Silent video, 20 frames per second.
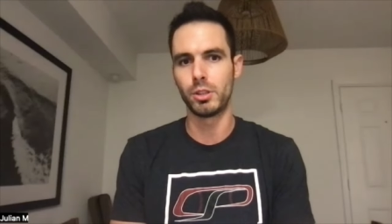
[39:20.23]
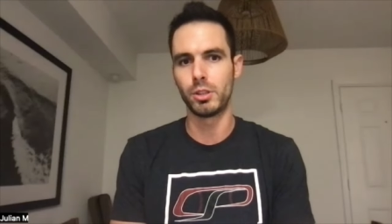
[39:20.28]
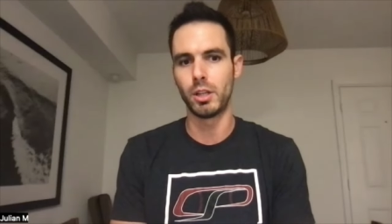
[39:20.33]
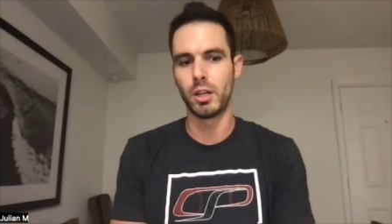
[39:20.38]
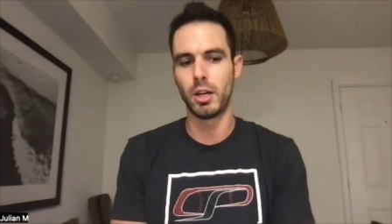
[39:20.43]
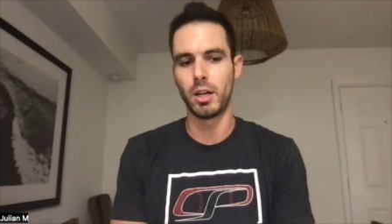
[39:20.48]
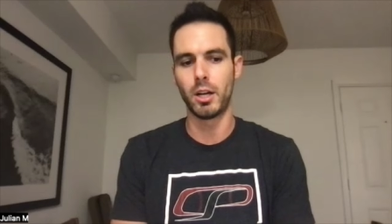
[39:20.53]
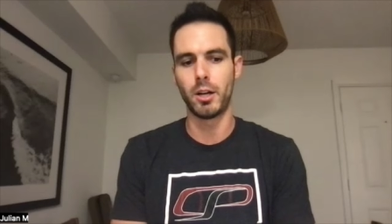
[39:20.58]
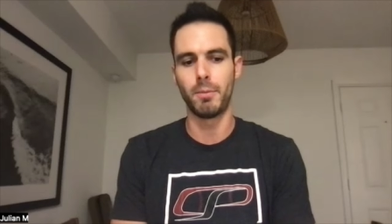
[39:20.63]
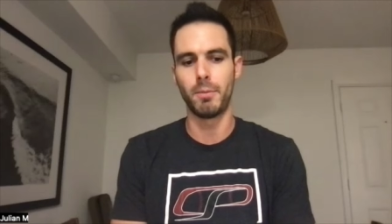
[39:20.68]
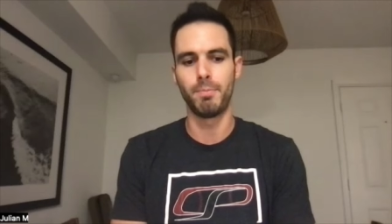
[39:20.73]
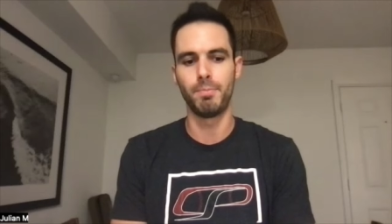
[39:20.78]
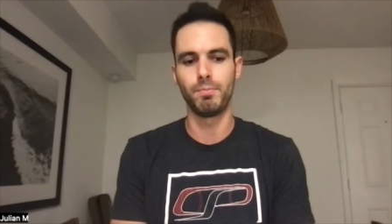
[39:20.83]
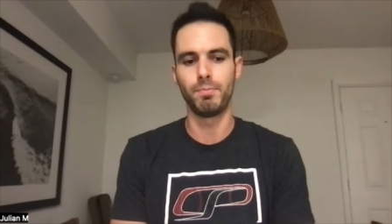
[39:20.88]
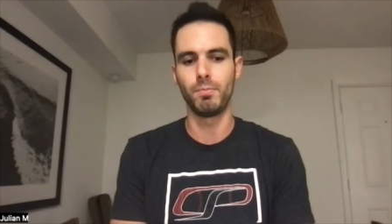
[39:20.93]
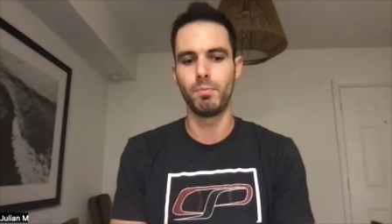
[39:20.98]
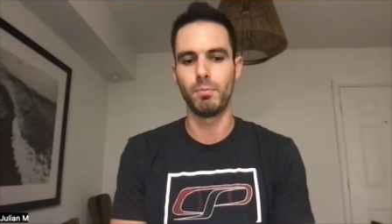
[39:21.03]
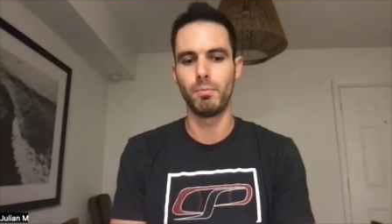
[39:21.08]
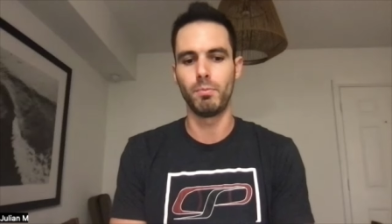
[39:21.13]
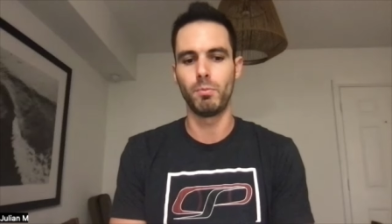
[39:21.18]
Um,
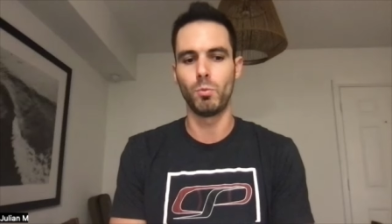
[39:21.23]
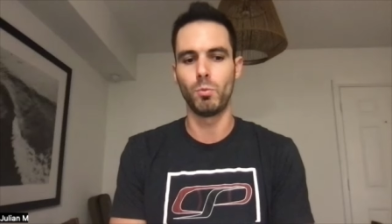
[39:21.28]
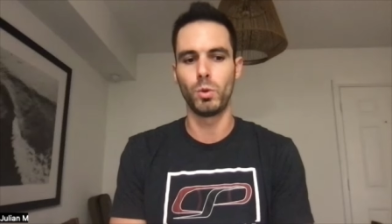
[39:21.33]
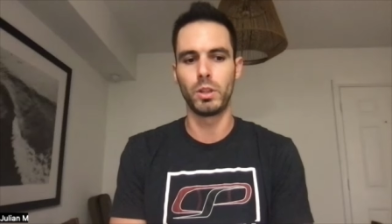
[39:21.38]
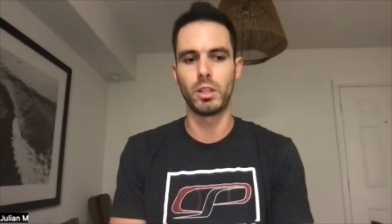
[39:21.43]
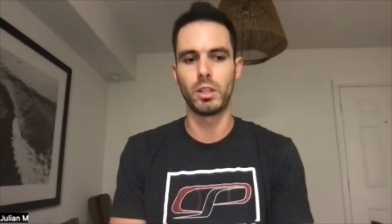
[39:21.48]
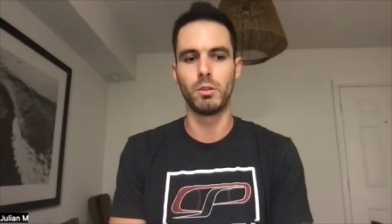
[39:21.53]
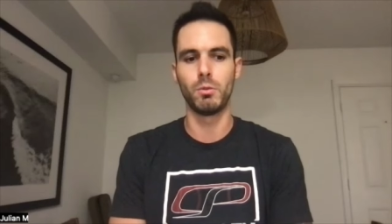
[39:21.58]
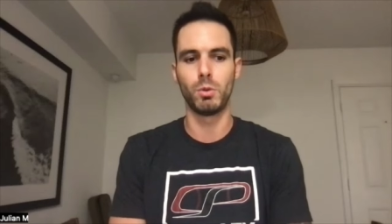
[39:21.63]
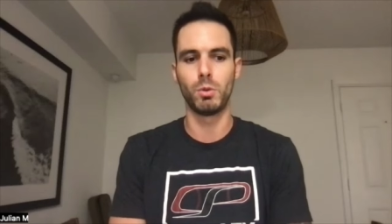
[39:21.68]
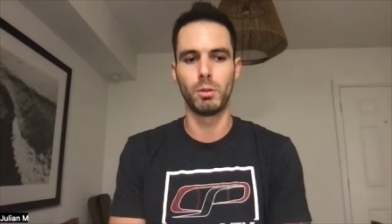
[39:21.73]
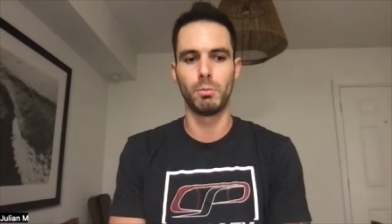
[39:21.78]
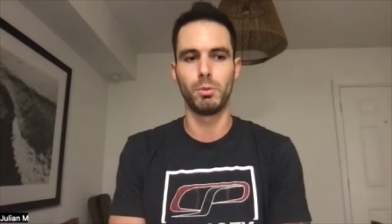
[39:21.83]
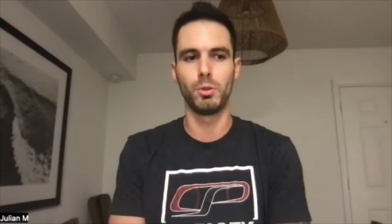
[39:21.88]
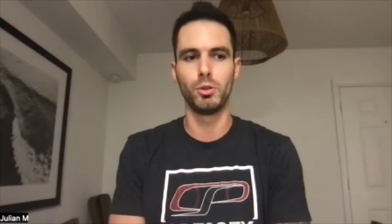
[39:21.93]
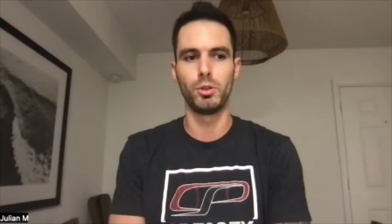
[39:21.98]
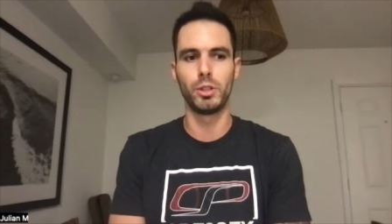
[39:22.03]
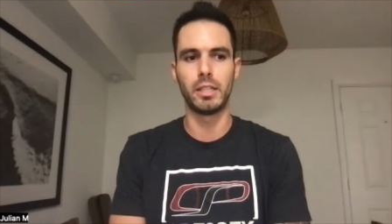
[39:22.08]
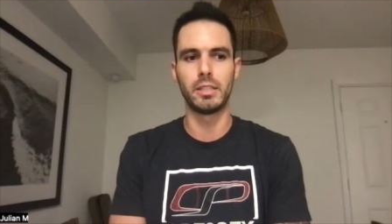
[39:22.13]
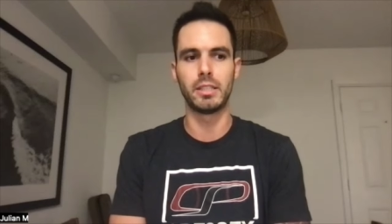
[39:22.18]
with the with the
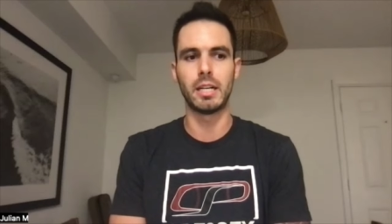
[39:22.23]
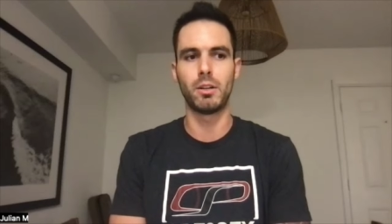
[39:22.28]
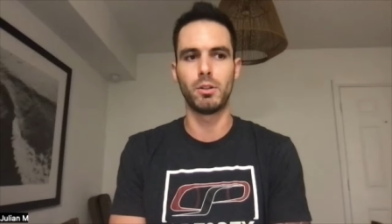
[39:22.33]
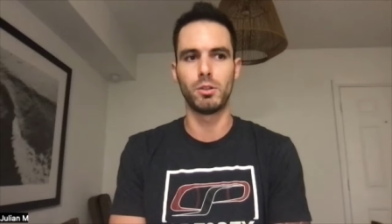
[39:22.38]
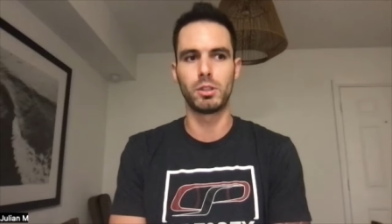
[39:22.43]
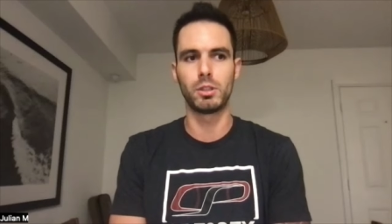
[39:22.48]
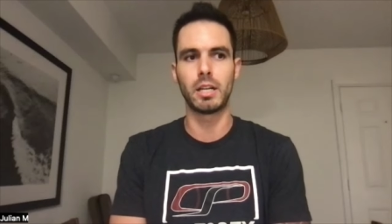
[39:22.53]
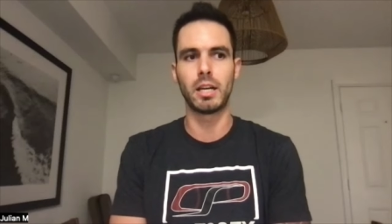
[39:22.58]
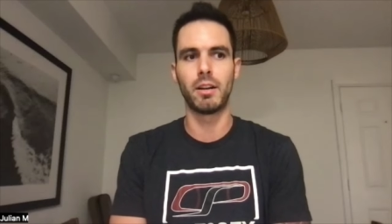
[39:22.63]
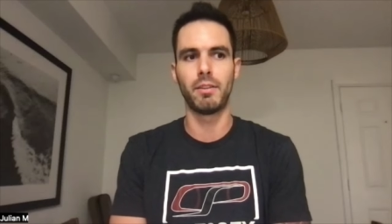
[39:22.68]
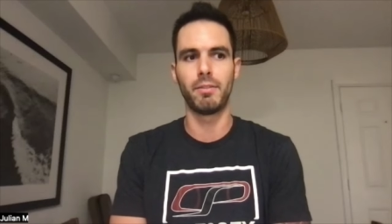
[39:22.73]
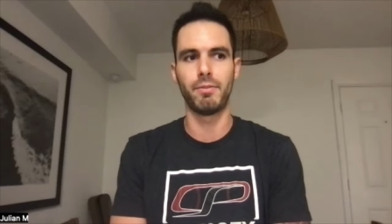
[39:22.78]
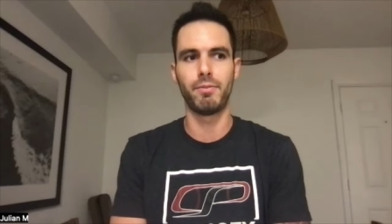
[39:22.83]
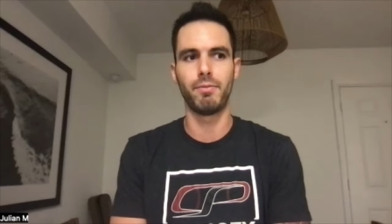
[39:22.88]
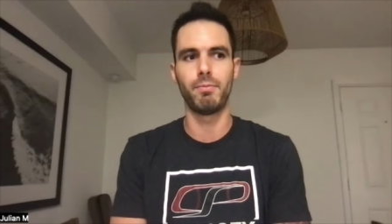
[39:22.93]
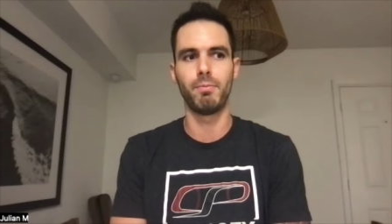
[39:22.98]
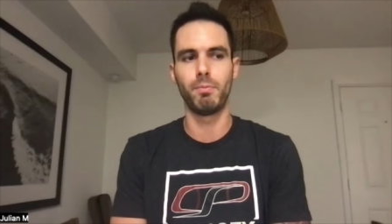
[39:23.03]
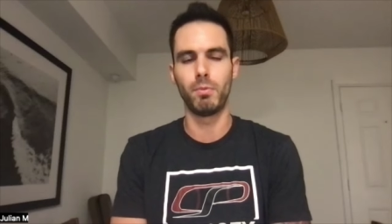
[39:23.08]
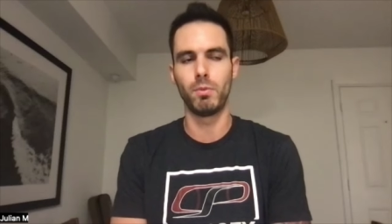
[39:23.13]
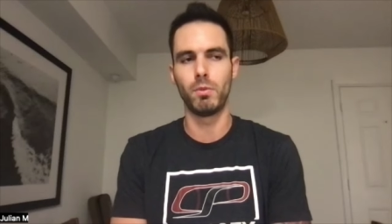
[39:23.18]
Blue Jays, I was kind of
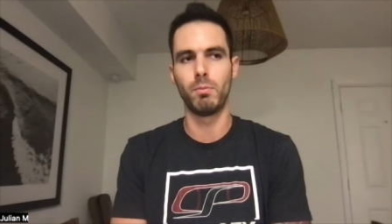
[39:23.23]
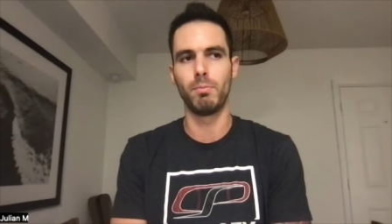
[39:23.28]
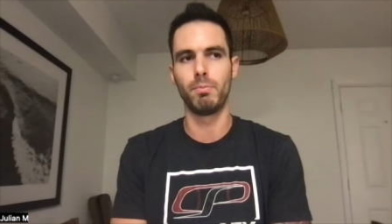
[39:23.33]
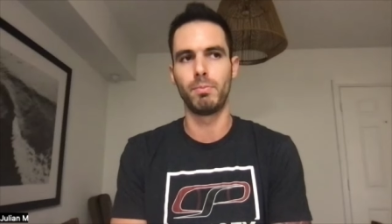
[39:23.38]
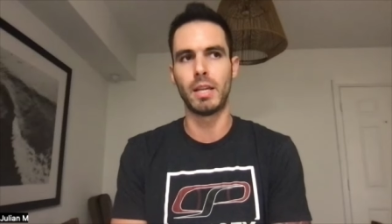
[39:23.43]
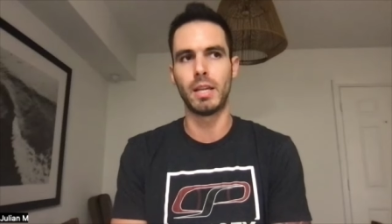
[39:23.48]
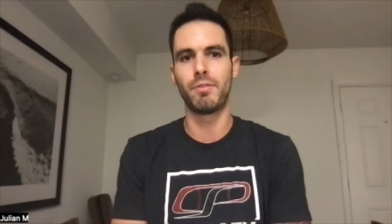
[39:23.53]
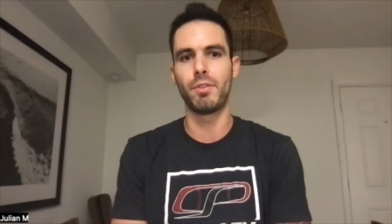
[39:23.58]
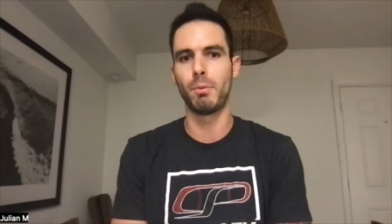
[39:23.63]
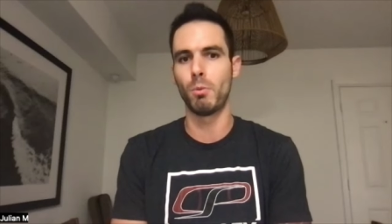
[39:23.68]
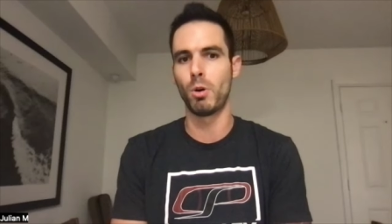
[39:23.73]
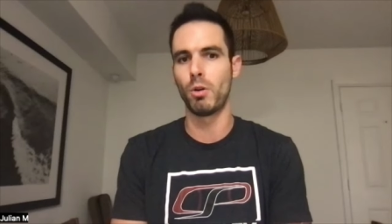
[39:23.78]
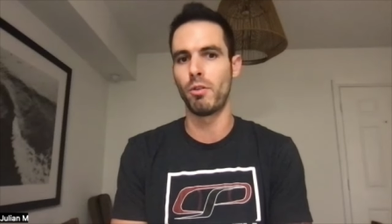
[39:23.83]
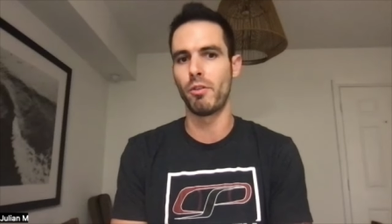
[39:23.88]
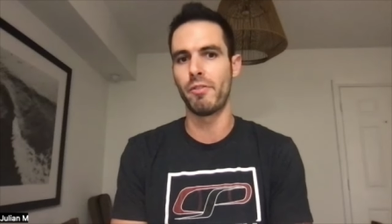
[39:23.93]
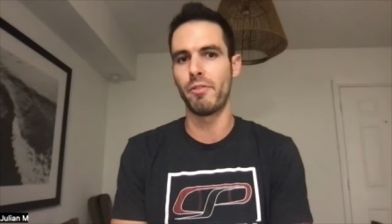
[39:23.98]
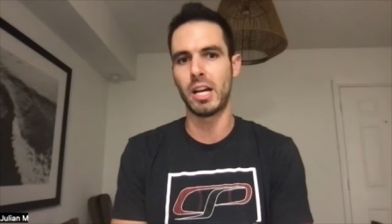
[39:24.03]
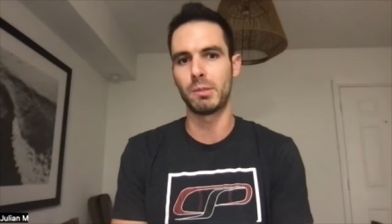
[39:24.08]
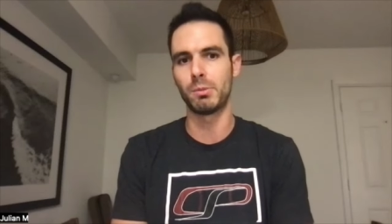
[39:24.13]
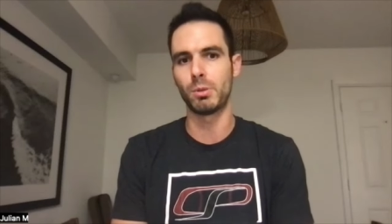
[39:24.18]
definitely more of
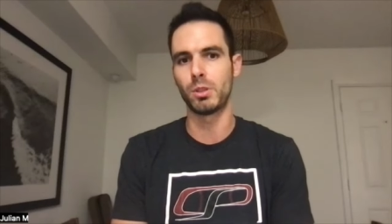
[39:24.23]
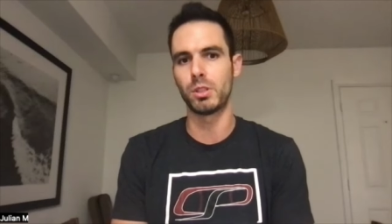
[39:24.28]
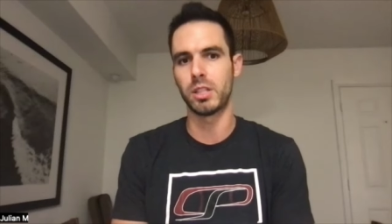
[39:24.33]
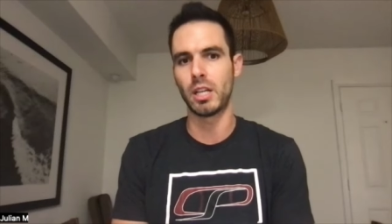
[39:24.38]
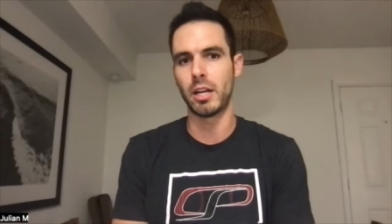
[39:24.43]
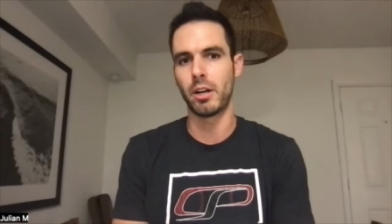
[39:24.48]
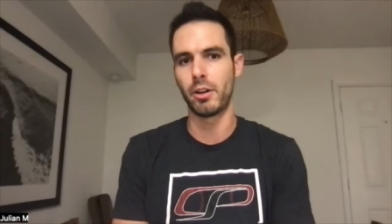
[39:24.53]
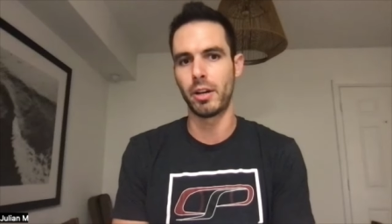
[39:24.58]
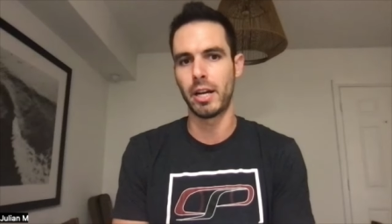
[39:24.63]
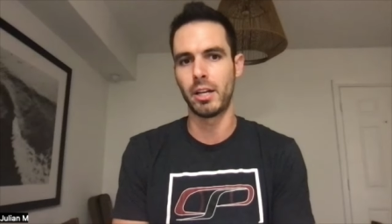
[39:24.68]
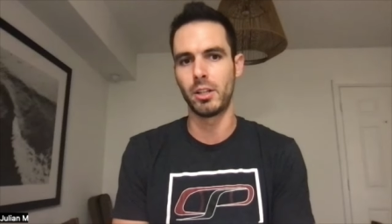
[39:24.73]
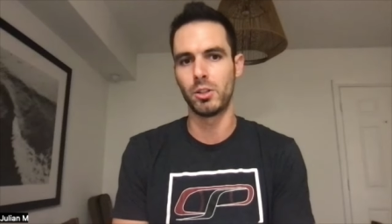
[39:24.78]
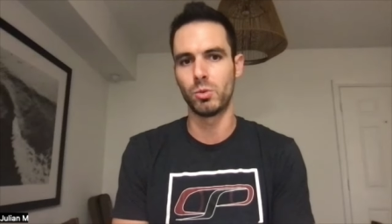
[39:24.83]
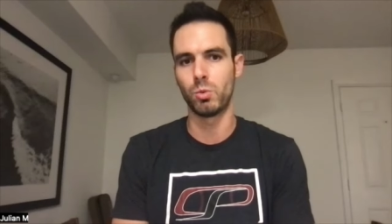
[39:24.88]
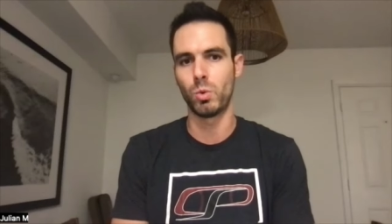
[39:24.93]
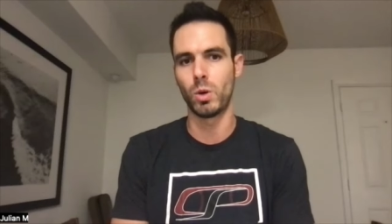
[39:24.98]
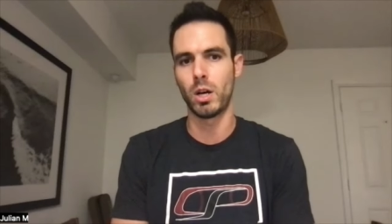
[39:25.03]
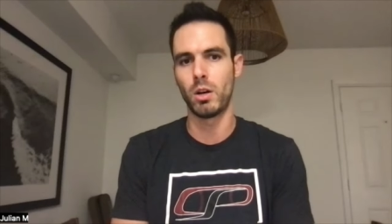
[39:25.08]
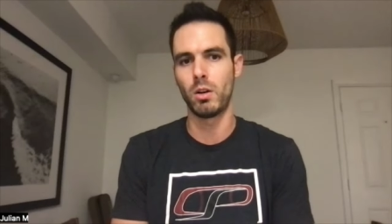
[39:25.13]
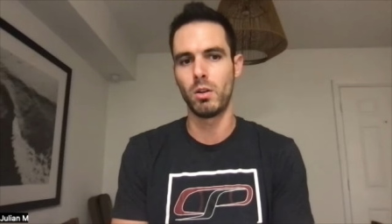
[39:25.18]
a fastball slider guy mm-hmm. as
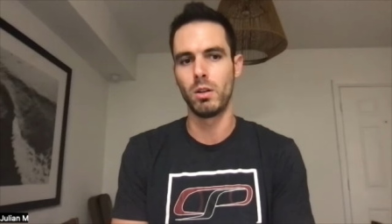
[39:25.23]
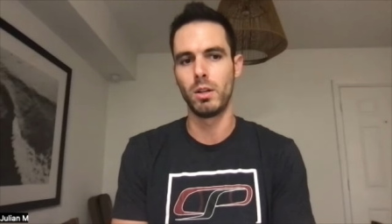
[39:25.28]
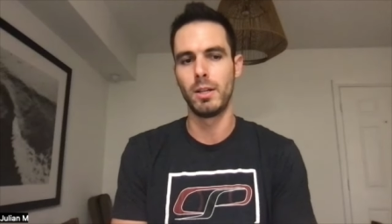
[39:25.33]
well.